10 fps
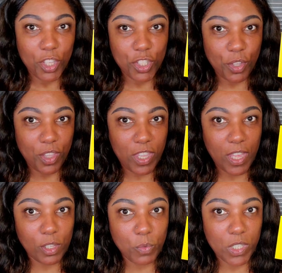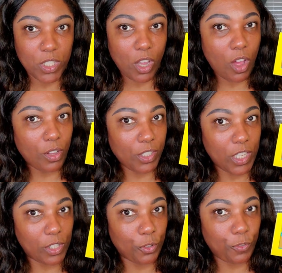so the yellow one is called
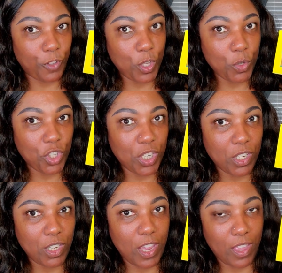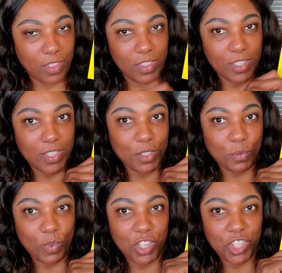yellow fusion and this is
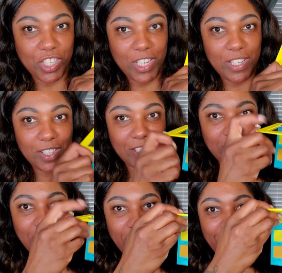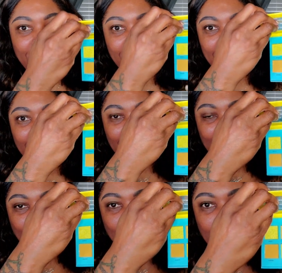what she looks like
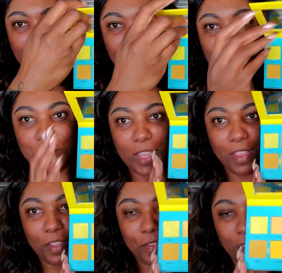reminds me of